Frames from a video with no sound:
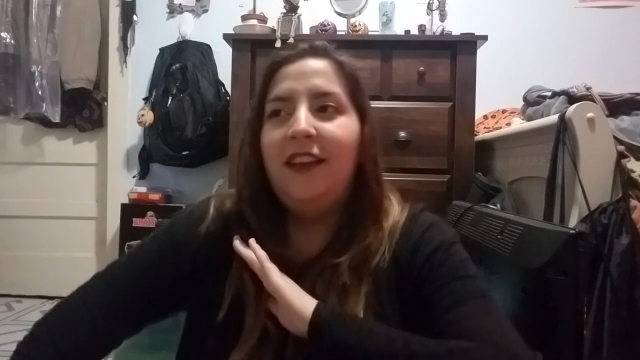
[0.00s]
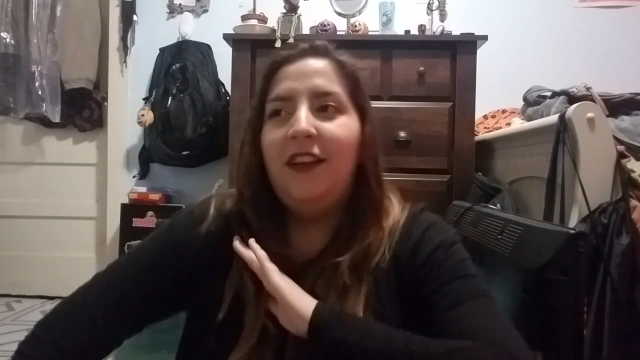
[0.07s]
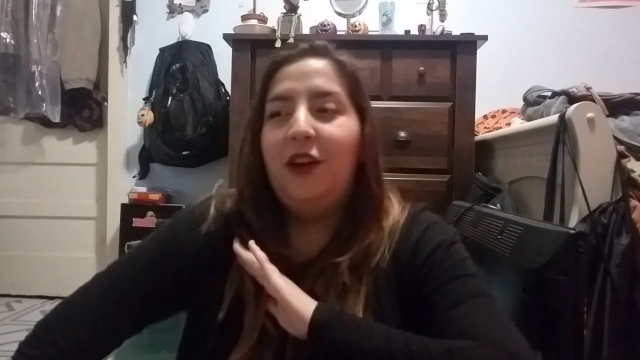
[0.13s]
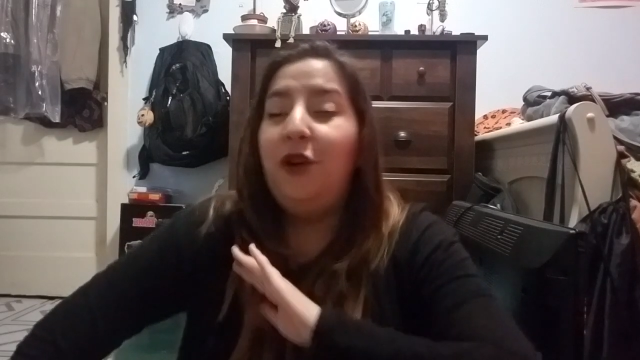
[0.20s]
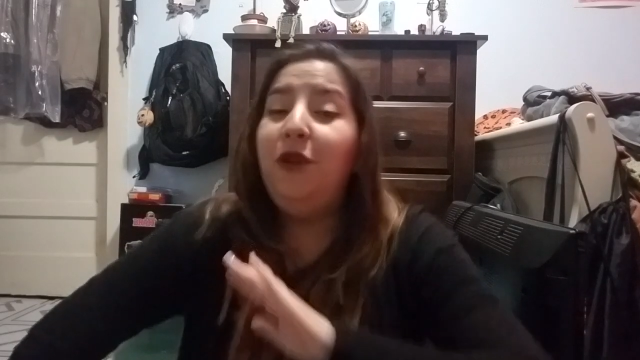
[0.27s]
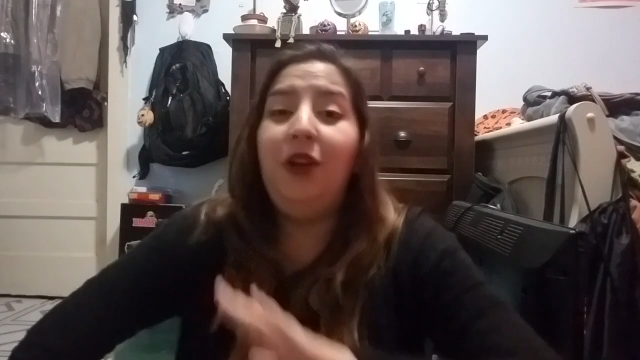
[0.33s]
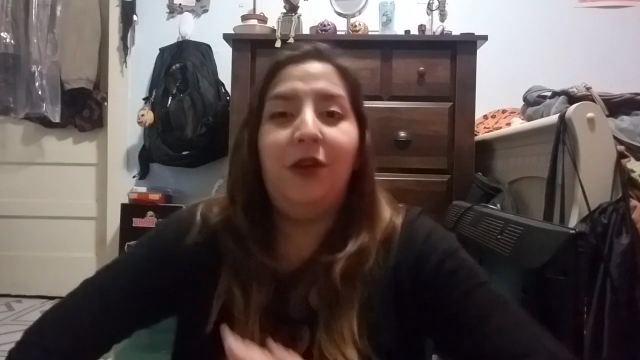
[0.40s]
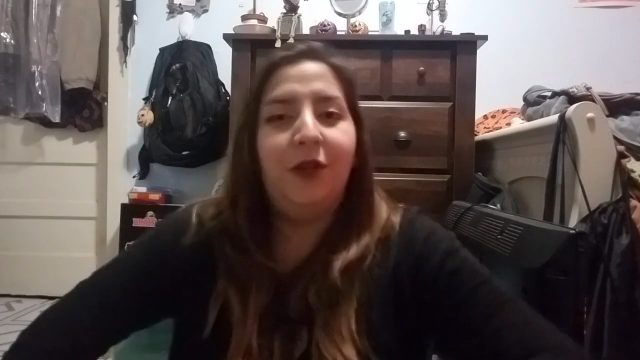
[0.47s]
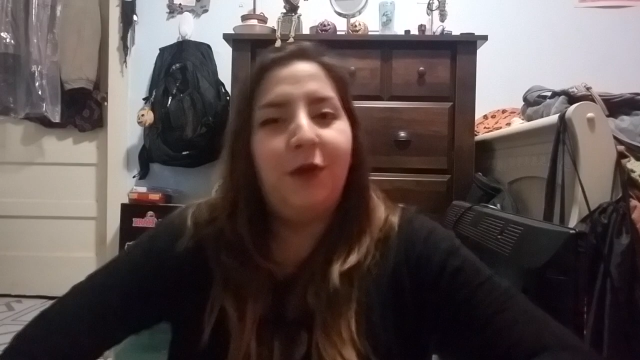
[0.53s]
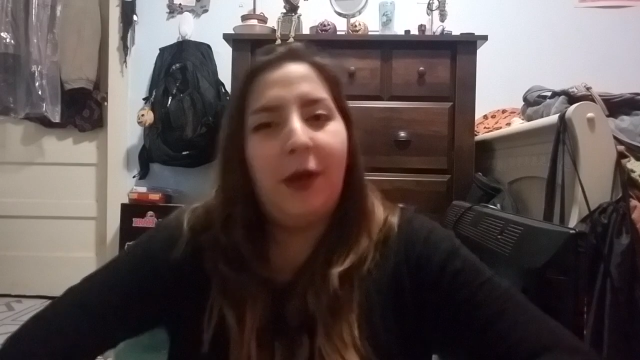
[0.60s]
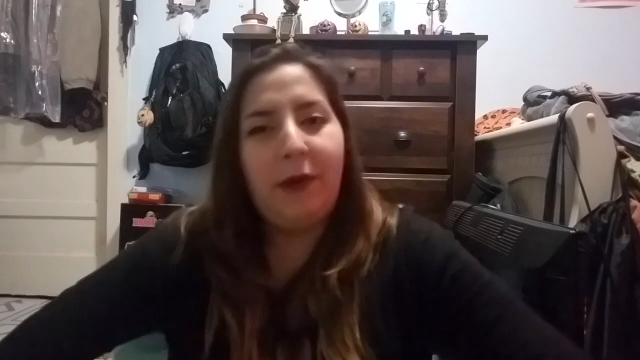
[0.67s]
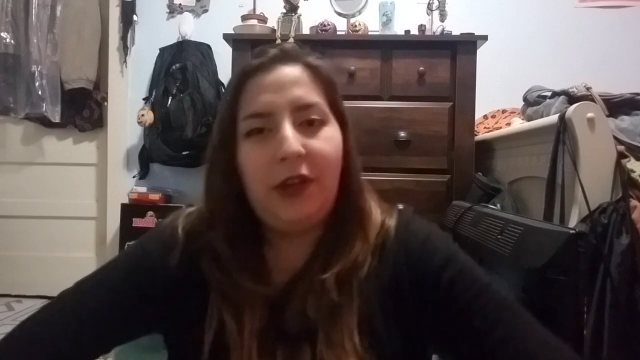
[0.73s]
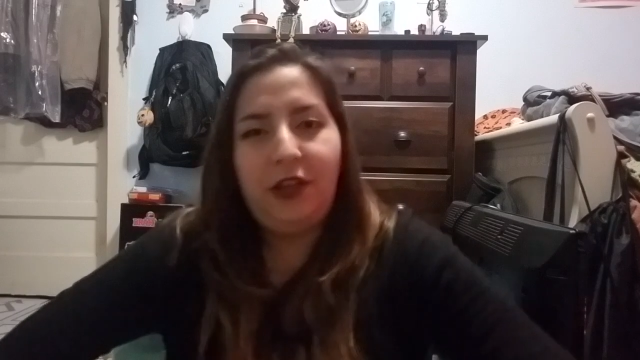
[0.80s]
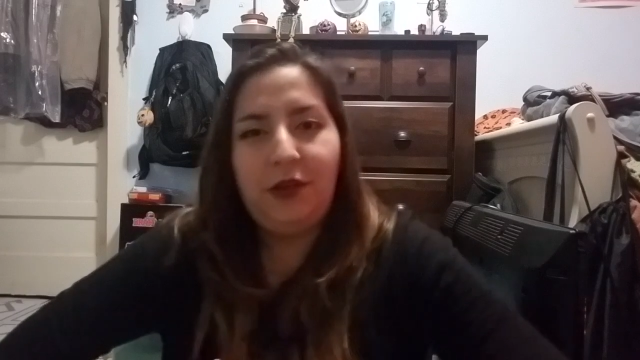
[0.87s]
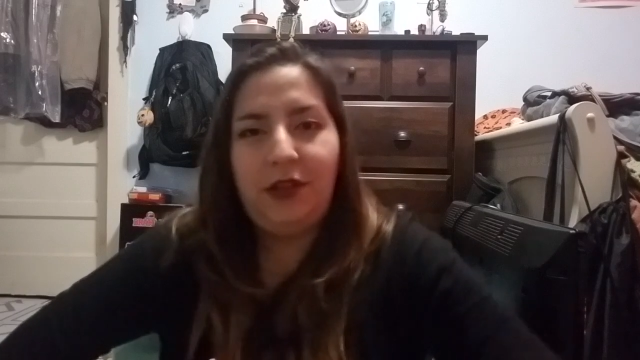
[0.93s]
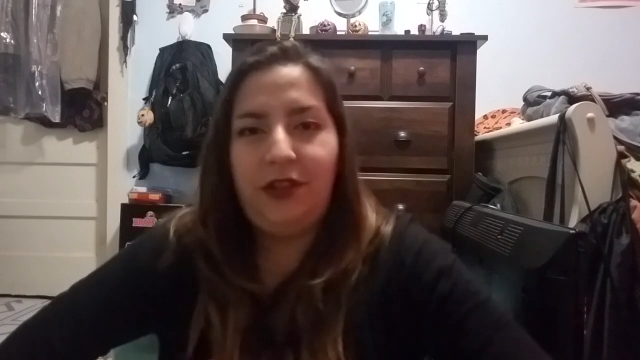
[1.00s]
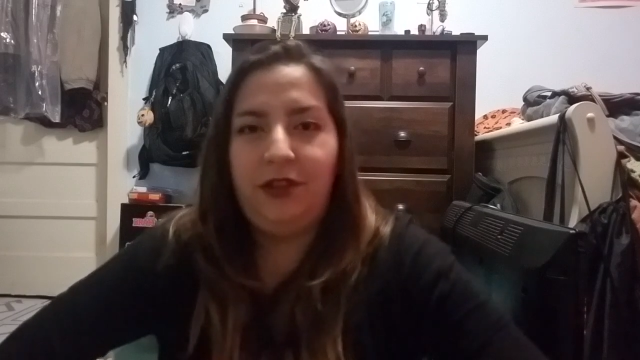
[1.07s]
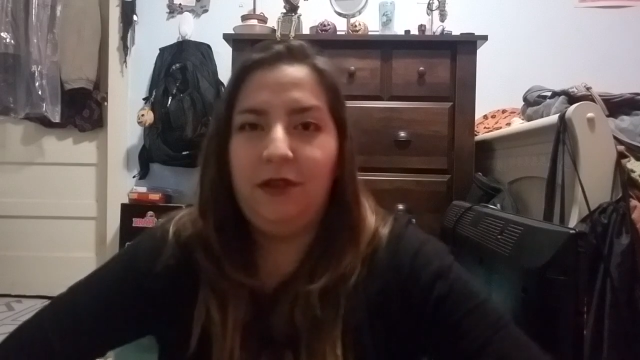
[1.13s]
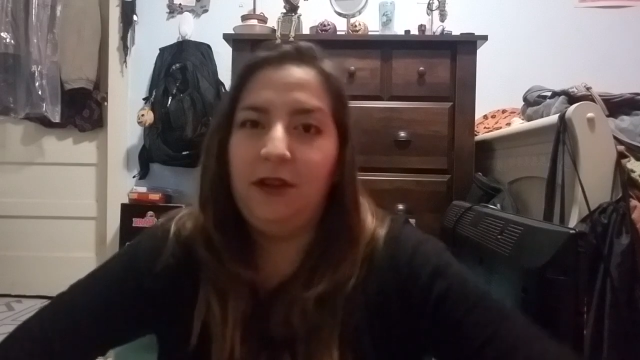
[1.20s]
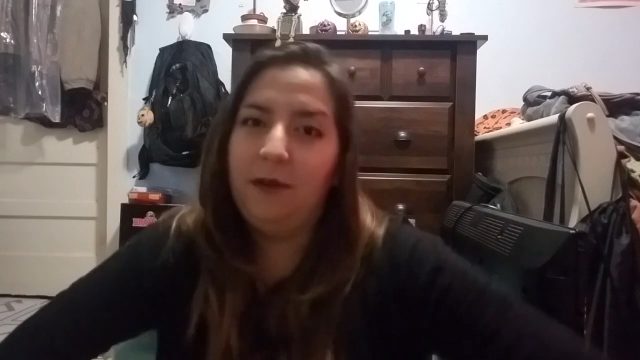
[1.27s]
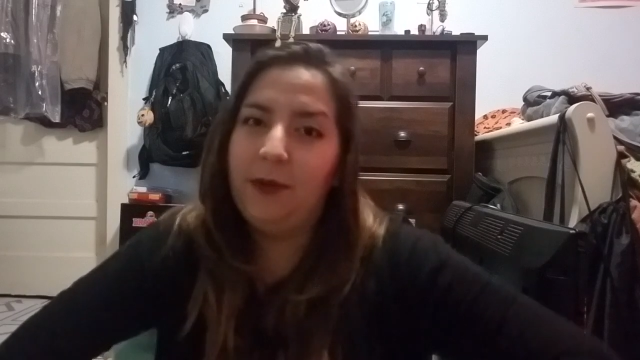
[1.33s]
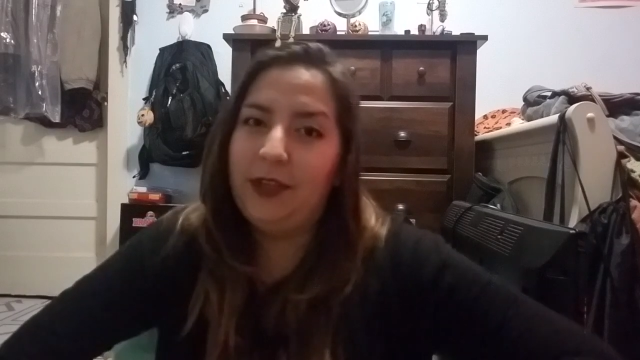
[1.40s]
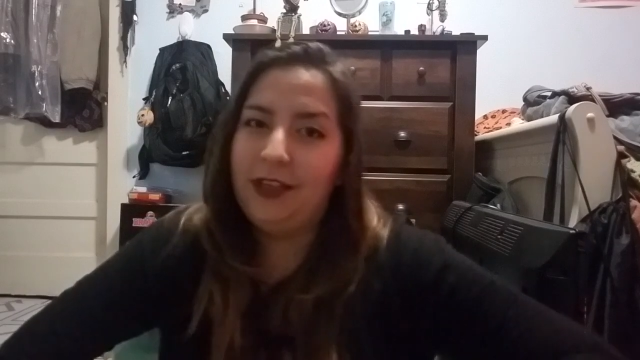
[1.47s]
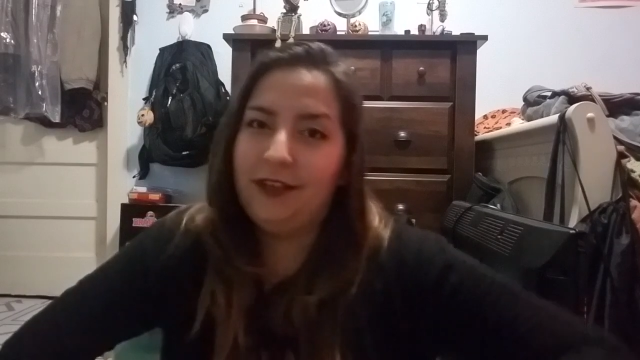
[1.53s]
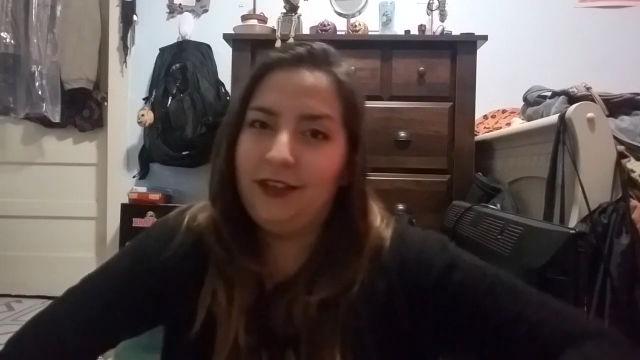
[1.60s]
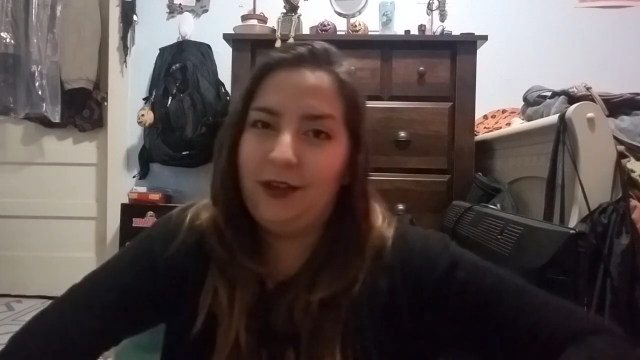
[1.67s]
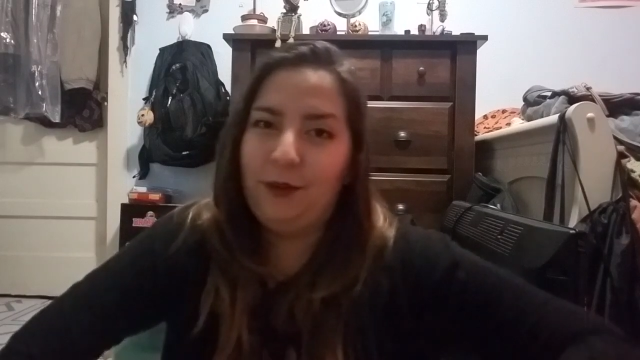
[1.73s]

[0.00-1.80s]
Who knows, I might do it sooner because I